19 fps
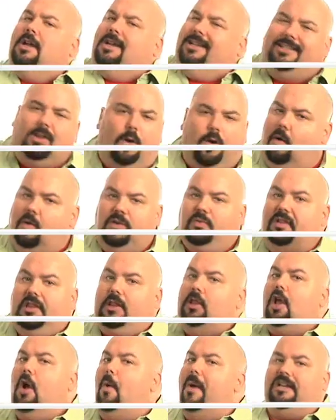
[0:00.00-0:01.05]
So it was with
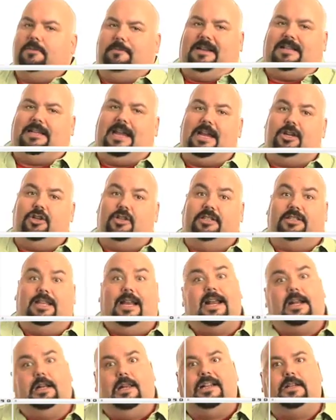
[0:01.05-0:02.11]
low expectations that
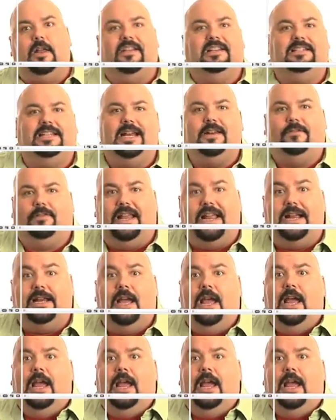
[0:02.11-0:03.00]
I clicked on the send link,